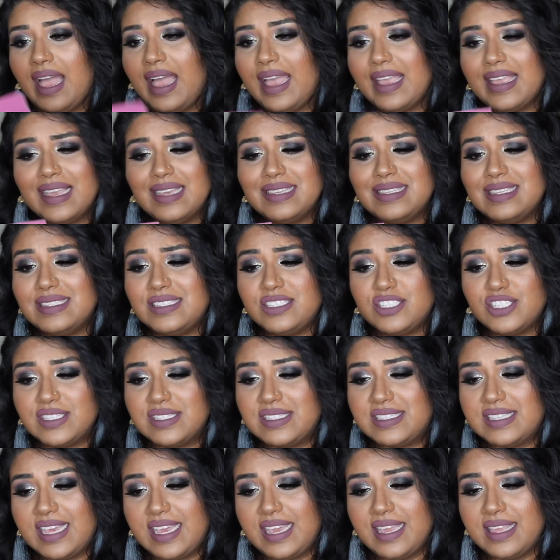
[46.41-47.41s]
I guess it's
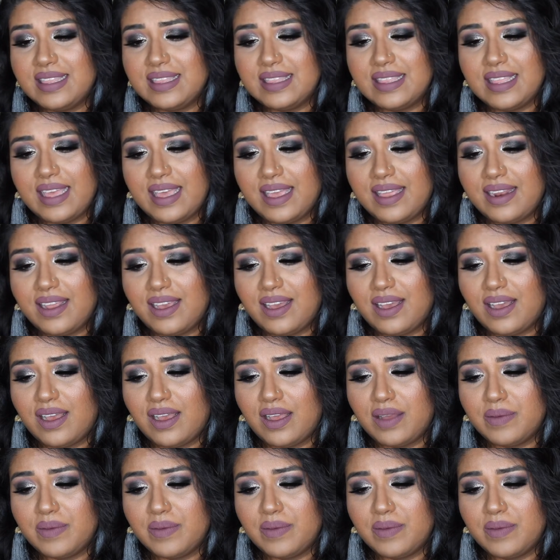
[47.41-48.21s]
just saying that